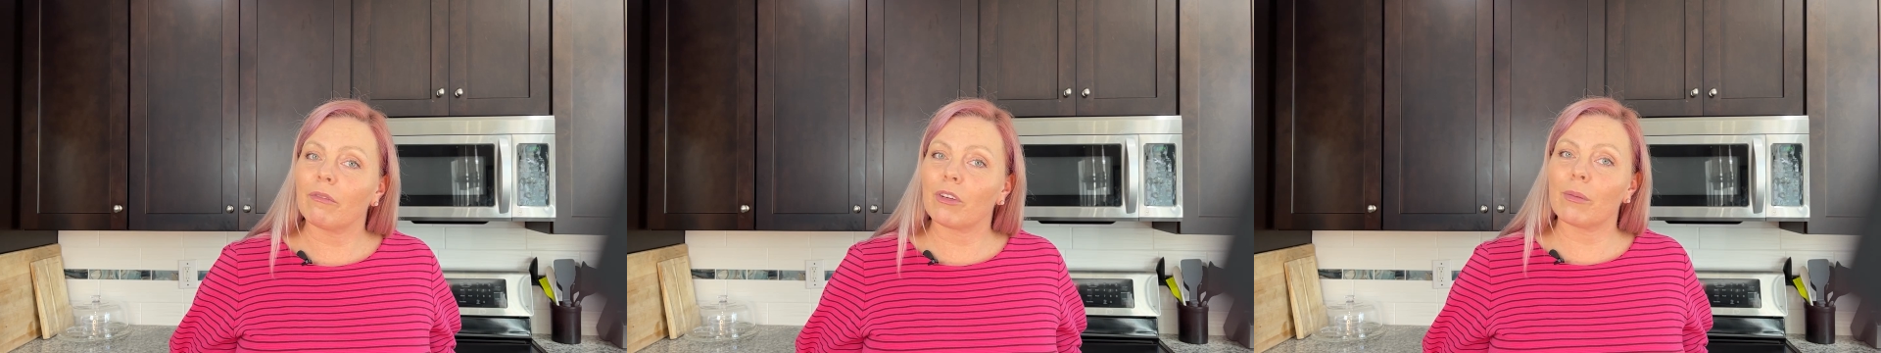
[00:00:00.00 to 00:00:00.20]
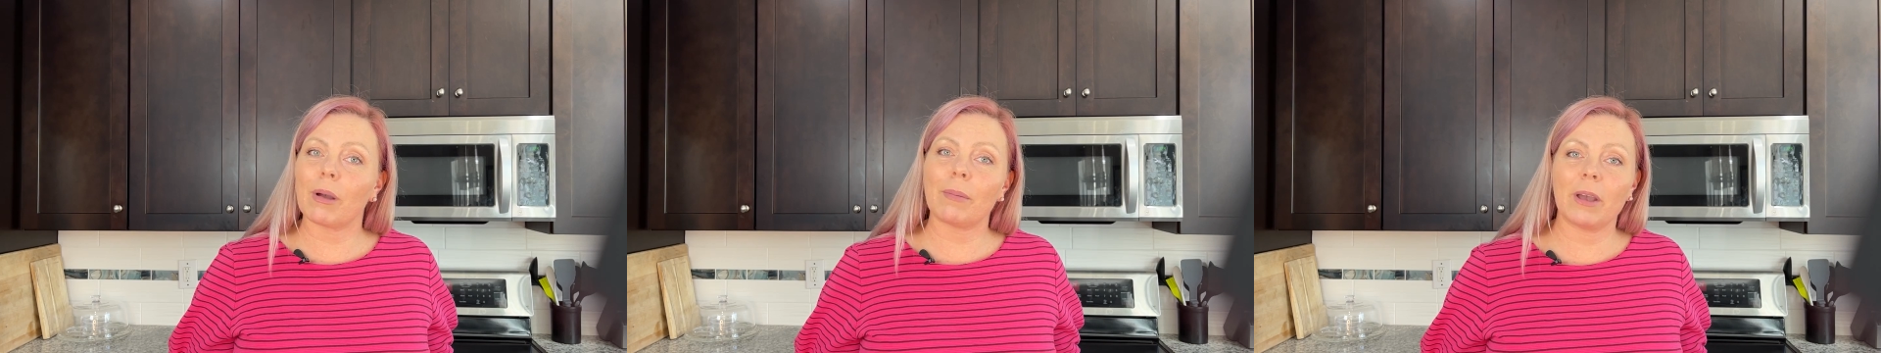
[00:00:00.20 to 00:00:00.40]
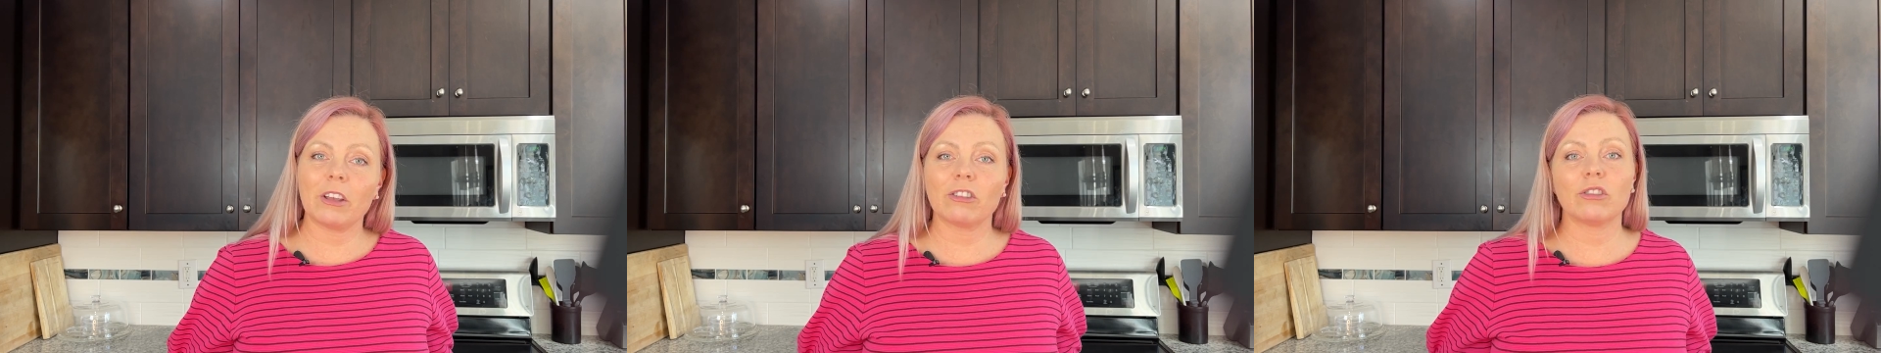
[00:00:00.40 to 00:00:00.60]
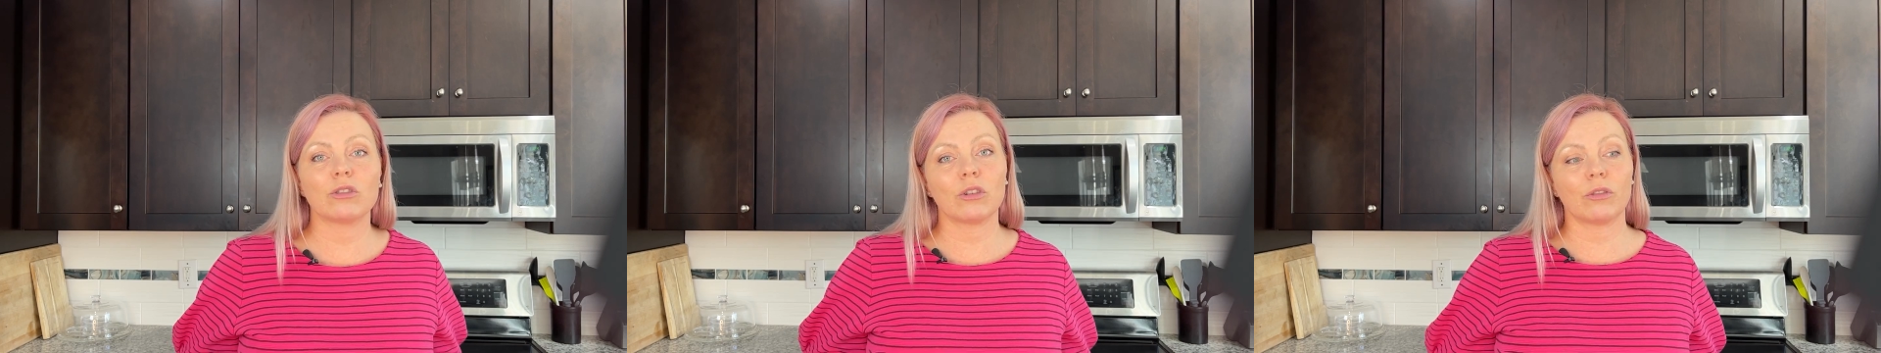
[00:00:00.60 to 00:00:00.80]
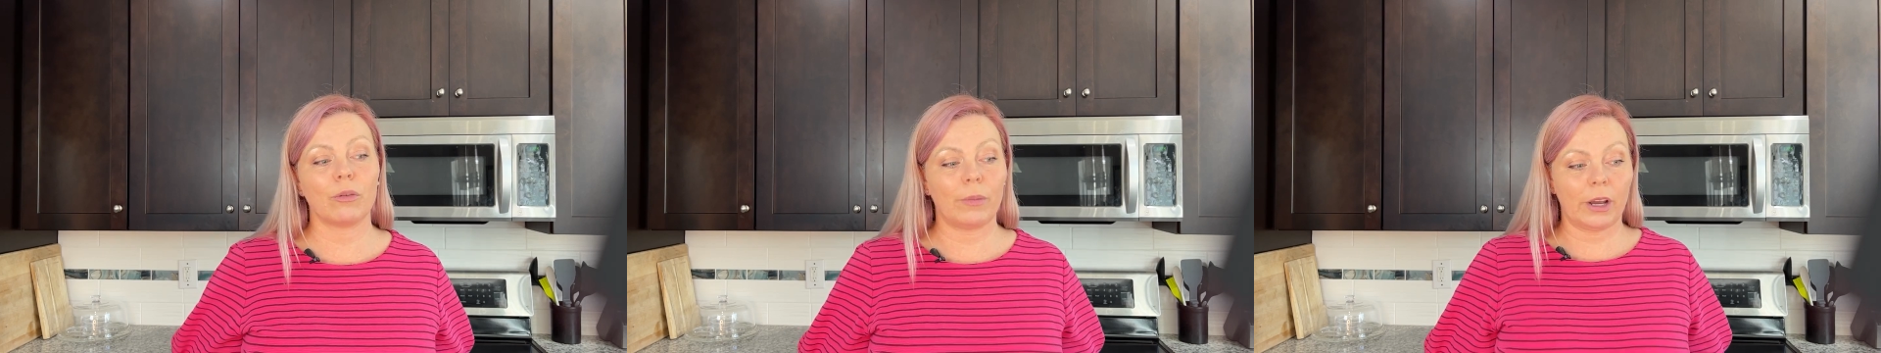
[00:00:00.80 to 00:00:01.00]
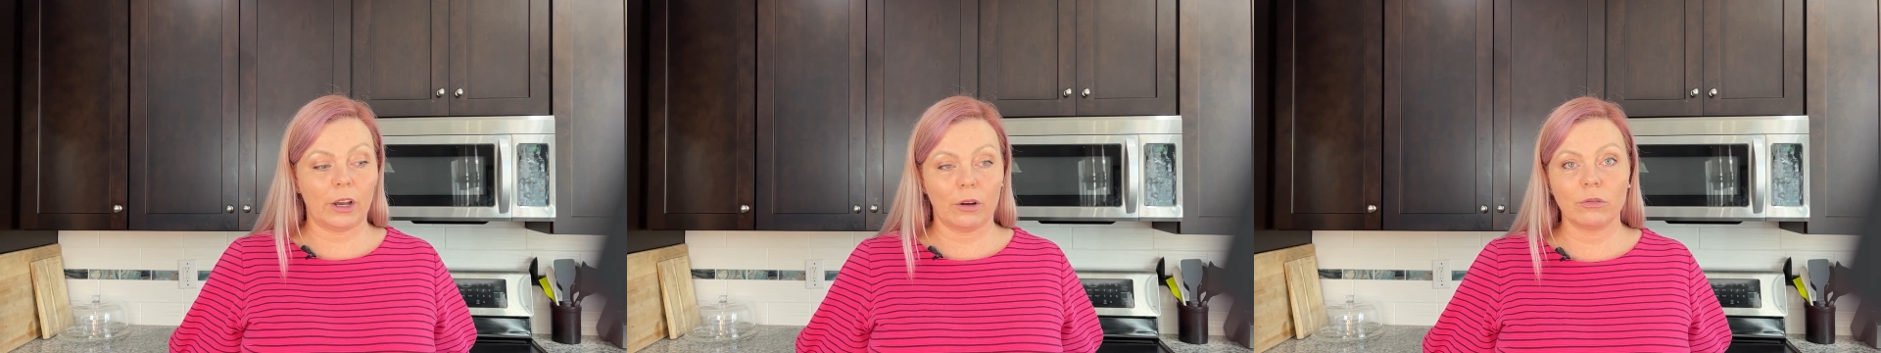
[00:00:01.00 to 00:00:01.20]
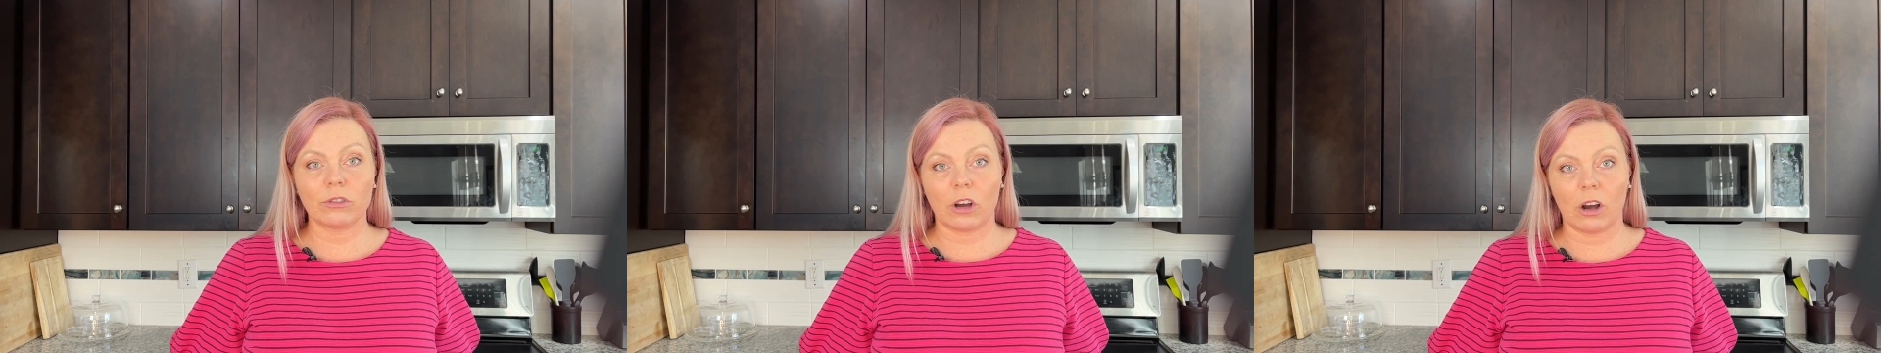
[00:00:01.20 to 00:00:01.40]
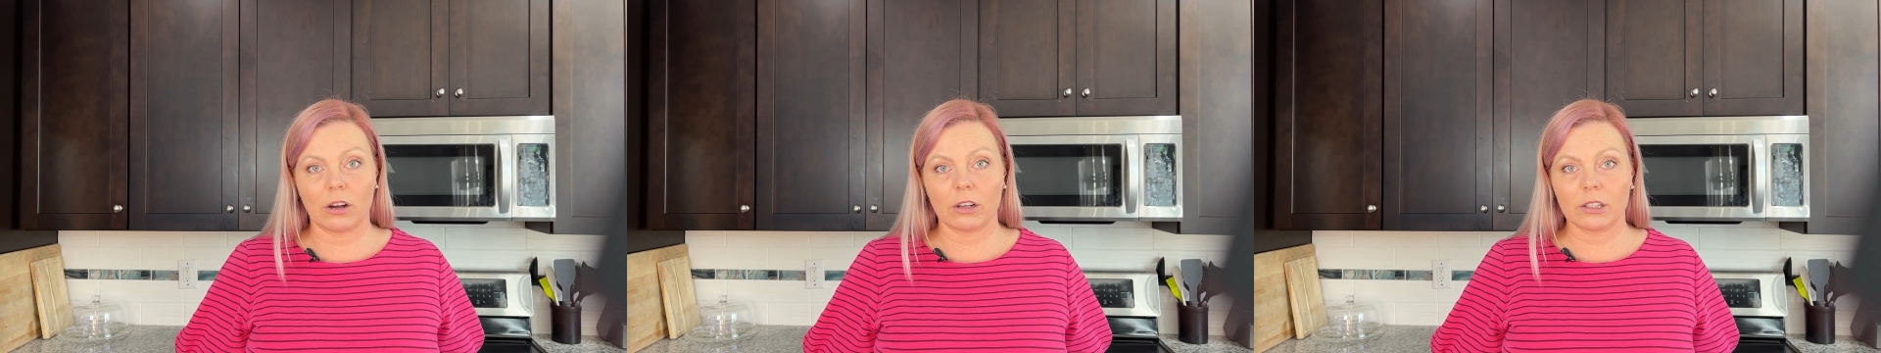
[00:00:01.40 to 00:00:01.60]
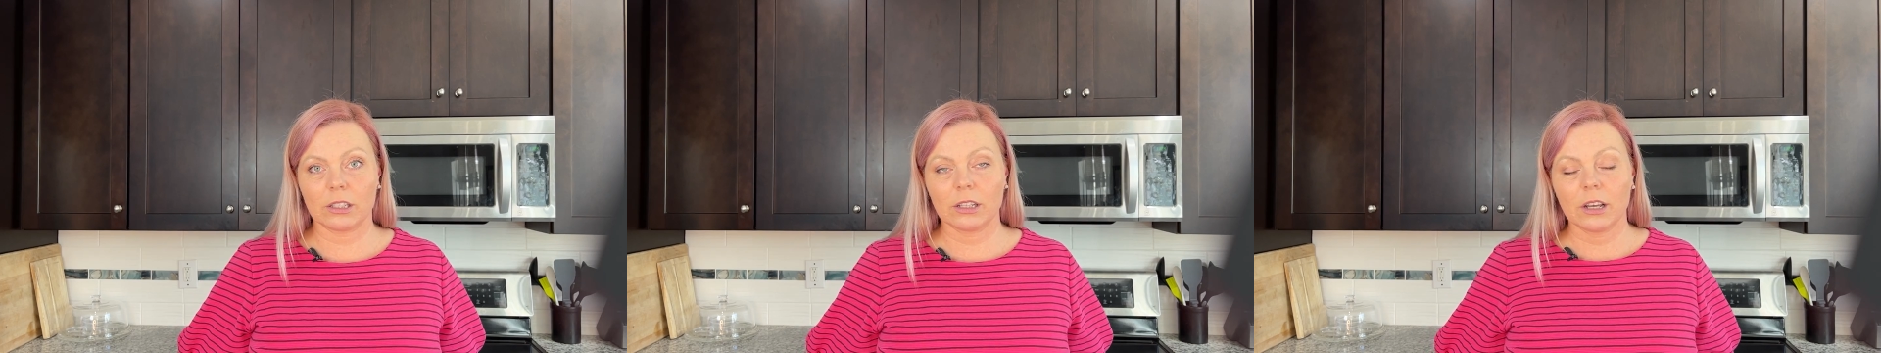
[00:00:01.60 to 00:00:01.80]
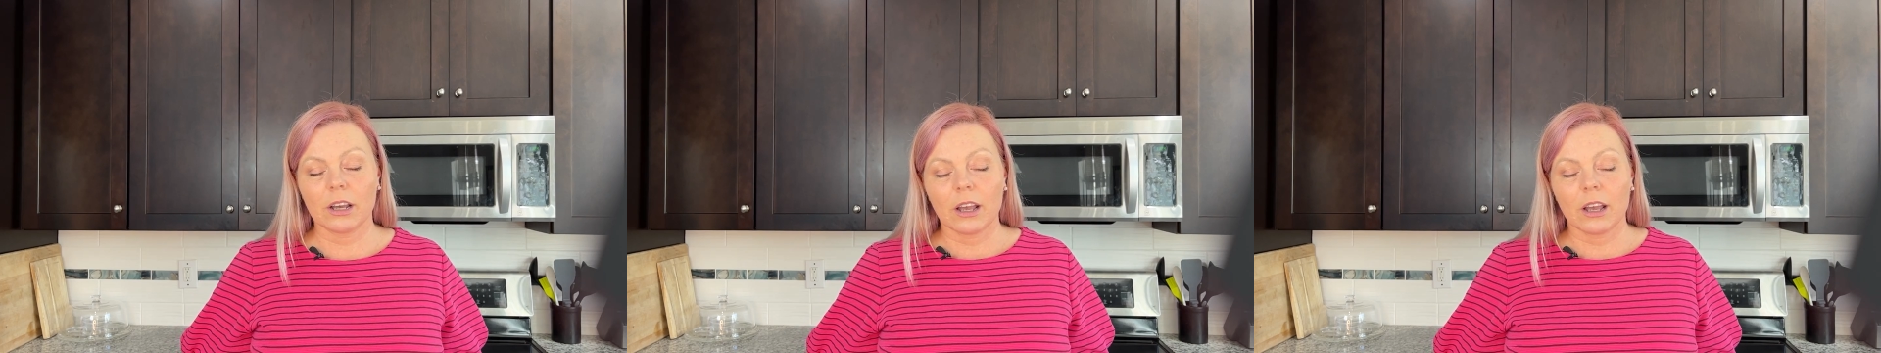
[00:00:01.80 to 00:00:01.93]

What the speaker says: for my patients or for my own dogs.